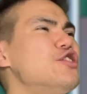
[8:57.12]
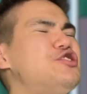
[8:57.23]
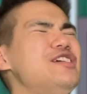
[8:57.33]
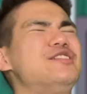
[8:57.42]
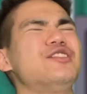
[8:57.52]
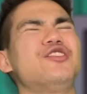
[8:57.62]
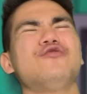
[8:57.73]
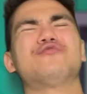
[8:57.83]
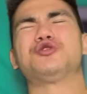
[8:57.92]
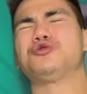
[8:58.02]

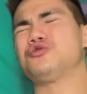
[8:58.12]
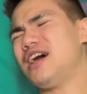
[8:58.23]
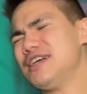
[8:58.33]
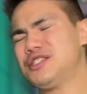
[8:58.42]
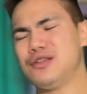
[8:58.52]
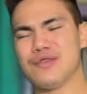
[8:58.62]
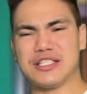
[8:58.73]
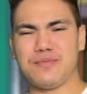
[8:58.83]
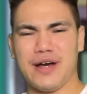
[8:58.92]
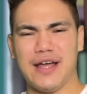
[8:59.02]
Chizuru tries to
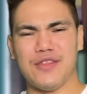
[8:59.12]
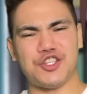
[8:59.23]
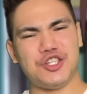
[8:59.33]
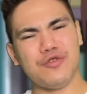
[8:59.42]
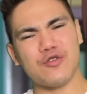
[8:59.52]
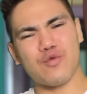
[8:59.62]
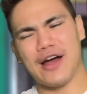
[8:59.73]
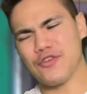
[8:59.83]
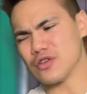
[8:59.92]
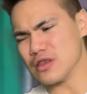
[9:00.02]
explain that she would
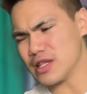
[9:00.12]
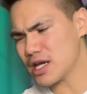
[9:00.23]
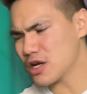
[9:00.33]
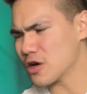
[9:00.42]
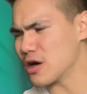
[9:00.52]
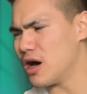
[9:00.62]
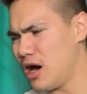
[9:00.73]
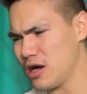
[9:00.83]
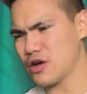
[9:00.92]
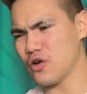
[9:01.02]
rather lick her
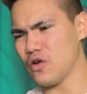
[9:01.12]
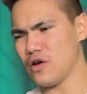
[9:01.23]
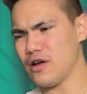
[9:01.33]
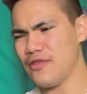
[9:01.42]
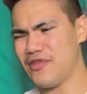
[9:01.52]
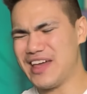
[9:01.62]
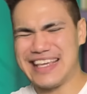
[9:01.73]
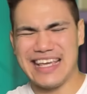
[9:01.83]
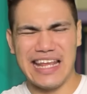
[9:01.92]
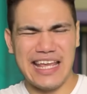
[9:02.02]
uncle then
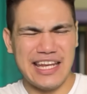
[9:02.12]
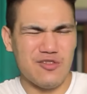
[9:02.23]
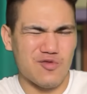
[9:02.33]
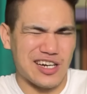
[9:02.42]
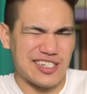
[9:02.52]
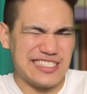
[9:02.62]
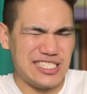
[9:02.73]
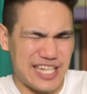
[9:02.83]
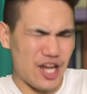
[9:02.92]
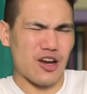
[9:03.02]
get anywhere
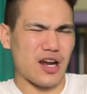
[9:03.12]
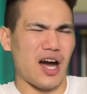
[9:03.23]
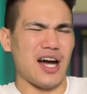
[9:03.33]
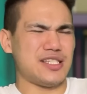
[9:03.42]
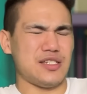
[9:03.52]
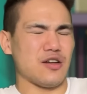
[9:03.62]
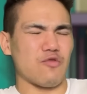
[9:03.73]
near Kazuya